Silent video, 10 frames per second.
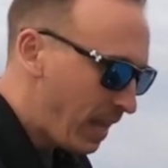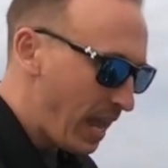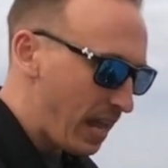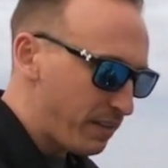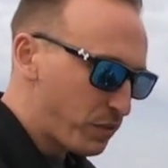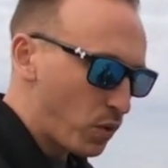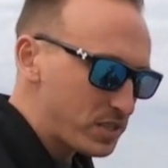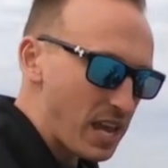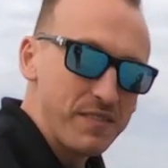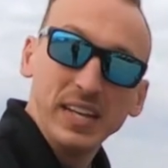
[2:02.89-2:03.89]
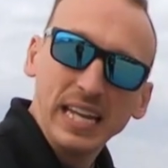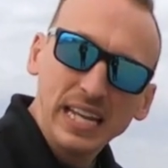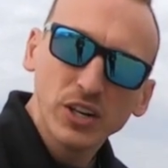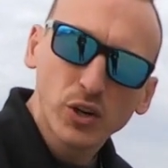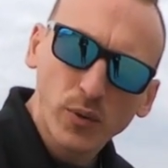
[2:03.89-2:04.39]
And of course have an
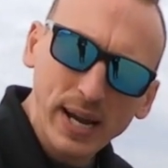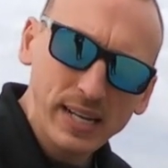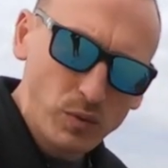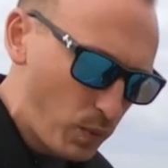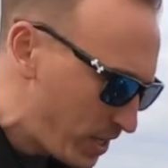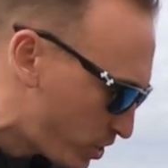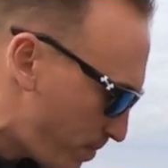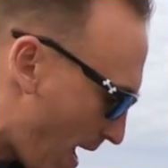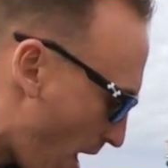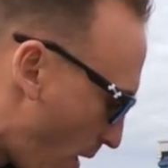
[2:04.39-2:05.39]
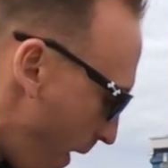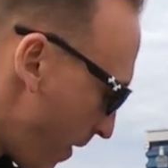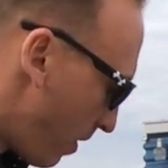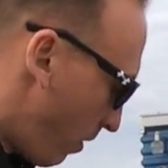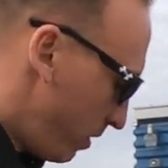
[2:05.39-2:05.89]
integrated winch mount,
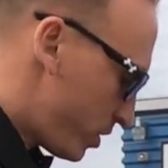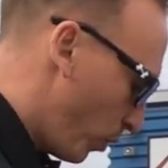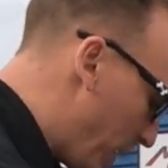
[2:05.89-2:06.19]
so